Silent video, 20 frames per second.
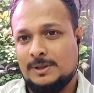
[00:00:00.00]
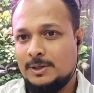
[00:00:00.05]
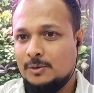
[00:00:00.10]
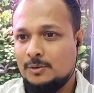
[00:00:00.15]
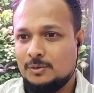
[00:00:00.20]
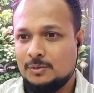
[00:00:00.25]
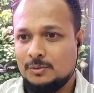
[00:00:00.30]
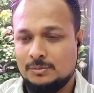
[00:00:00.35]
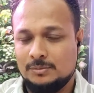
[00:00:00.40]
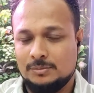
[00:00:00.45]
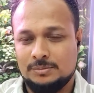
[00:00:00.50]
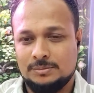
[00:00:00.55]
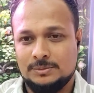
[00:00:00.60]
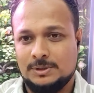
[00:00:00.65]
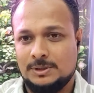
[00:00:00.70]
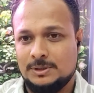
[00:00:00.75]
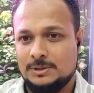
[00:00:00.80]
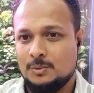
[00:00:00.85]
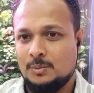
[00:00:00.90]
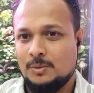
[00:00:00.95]
CO2,
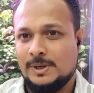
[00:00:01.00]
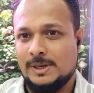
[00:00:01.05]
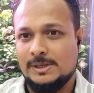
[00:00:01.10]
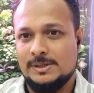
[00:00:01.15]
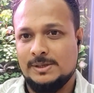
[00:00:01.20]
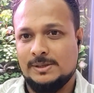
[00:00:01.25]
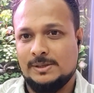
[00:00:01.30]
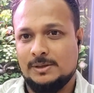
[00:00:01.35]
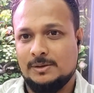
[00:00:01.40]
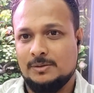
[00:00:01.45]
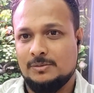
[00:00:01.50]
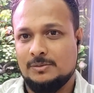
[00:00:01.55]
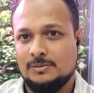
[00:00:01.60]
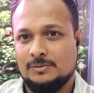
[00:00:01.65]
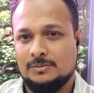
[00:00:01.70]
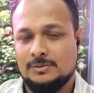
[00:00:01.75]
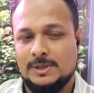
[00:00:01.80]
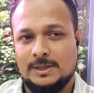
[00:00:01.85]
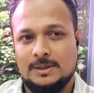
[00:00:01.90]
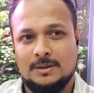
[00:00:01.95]
2 kg
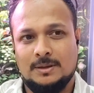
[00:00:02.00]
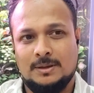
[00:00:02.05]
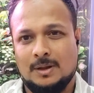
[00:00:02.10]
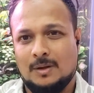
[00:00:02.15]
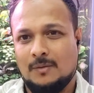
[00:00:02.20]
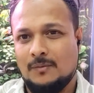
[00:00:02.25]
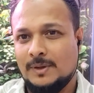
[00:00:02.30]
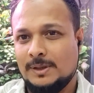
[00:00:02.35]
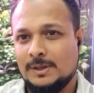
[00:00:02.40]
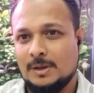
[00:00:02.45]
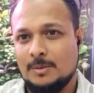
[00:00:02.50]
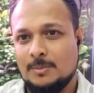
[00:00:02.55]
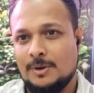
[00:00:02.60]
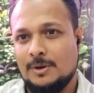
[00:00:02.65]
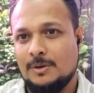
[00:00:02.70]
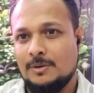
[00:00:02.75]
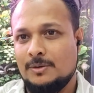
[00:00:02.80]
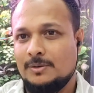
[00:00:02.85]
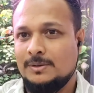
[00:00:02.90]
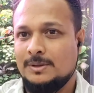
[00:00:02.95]
CO2. There's a surface
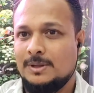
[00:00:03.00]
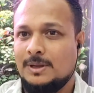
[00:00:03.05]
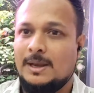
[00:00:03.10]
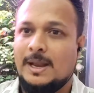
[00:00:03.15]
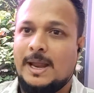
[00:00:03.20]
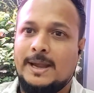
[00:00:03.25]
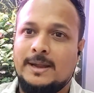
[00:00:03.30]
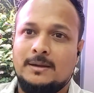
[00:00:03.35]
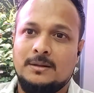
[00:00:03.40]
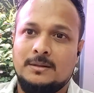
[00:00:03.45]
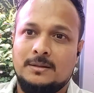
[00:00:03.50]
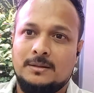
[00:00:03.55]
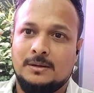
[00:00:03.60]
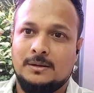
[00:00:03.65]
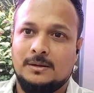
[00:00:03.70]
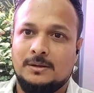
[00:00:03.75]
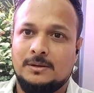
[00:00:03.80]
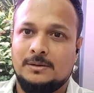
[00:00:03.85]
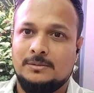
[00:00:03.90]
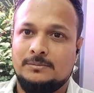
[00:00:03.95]
skimmer under it. The light is
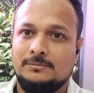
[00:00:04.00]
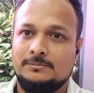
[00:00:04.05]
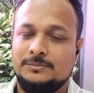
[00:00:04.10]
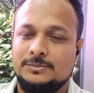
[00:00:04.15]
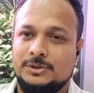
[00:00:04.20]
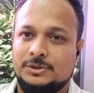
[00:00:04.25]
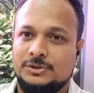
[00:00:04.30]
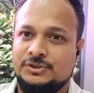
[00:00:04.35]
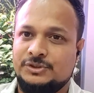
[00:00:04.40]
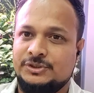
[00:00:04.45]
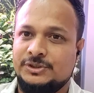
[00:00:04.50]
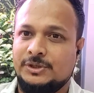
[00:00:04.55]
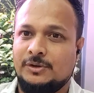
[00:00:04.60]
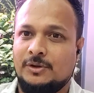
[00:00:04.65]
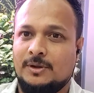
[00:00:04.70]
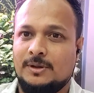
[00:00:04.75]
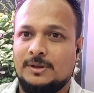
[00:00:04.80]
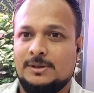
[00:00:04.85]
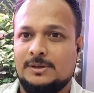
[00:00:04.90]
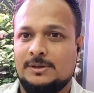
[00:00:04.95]
a
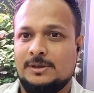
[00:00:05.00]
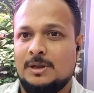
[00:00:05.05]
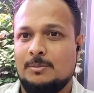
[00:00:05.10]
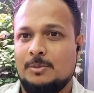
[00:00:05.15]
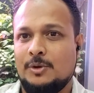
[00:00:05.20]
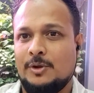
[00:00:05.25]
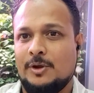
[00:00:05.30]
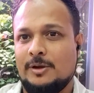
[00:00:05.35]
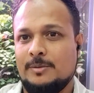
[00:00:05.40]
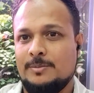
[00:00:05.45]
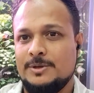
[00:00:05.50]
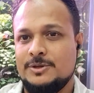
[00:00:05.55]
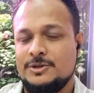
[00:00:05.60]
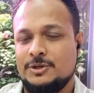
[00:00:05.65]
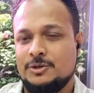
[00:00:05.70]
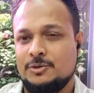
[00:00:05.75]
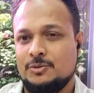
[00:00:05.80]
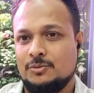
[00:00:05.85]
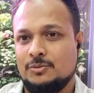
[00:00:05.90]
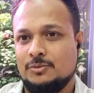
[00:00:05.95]
Sirius
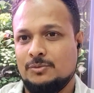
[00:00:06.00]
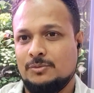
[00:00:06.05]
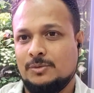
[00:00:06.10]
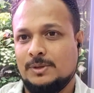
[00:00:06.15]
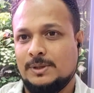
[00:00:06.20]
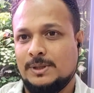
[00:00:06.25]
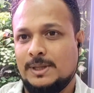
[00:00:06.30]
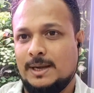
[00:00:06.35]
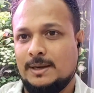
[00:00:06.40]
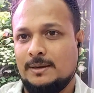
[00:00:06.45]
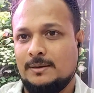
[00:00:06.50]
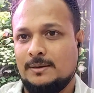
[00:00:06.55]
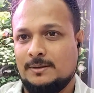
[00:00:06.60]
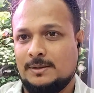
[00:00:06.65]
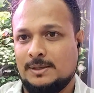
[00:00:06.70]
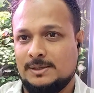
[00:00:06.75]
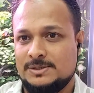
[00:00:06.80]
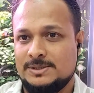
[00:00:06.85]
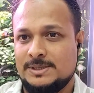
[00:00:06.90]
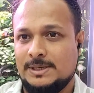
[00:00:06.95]
WRBG2 that
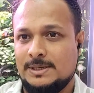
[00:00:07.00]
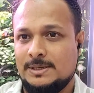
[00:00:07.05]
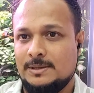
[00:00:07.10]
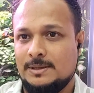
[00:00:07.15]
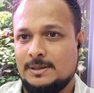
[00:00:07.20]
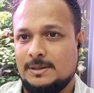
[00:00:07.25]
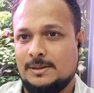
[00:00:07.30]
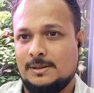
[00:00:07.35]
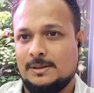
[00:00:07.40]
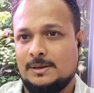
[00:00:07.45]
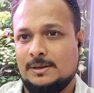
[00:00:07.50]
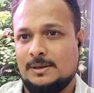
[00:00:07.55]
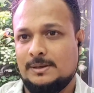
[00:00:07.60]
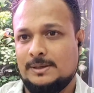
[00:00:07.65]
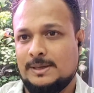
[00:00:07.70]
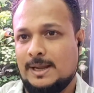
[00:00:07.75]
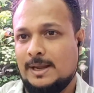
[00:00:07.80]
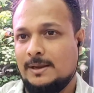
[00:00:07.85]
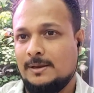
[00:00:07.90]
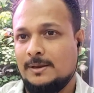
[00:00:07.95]
sustains this
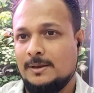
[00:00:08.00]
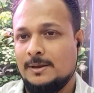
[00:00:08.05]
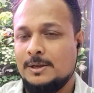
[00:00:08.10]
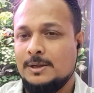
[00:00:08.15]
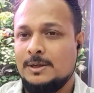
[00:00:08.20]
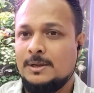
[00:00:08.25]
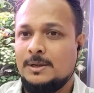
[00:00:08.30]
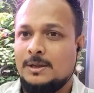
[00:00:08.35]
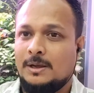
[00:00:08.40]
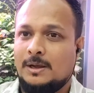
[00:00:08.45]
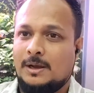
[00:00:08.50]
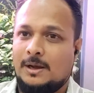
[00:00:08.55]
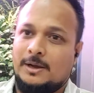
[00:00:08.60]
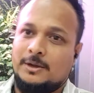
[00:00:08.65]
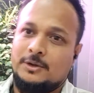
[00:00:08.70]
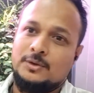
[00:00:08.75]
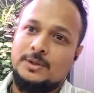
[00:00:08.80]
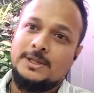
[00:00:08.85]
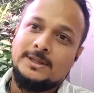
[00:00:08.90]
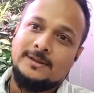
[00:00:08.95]
tank.
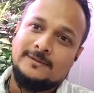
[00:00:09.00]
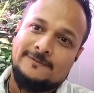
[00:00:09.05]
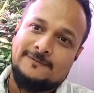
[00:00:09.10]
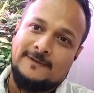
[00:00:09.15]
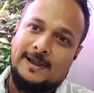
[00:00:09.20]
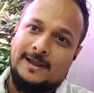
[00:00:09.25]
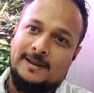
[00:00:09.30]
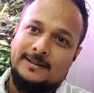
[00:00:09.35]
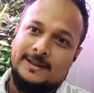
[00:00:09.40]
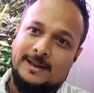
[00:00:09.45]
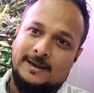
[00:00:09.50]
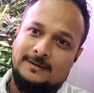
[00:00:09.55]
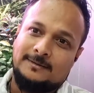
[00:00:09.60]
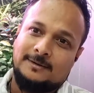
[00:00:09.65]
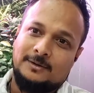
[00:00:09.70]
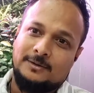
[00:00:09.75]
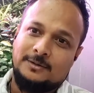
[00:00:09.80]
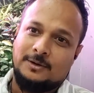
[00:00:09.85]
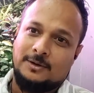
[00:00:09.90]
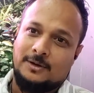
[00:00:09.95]
You see the fan
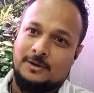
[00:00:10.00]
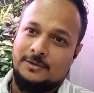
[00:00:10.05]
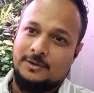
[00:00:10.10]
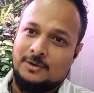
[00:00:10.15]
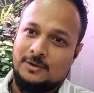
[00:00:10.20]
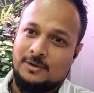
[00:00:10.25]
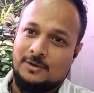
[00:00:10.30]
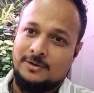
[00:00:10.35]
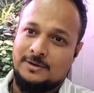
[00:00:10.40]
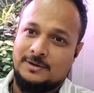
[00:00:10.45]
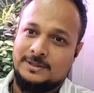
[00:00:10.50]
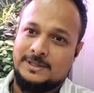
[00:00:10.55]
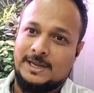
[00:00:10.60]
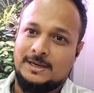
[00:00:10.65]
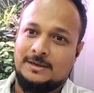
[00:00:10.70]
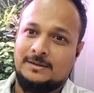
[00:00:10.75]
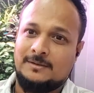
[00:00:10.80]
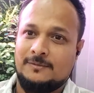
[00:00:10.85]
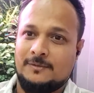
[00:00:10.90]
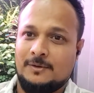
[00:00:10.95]
that's on the corner.
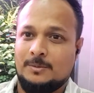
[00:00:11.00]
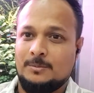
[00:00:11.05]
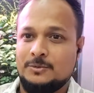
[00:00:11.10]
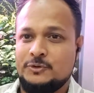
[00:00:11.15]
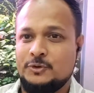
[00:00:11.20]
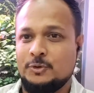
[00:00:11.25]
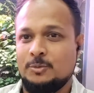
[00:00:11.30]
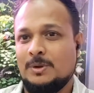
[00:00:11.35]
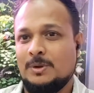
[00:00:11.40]
That's from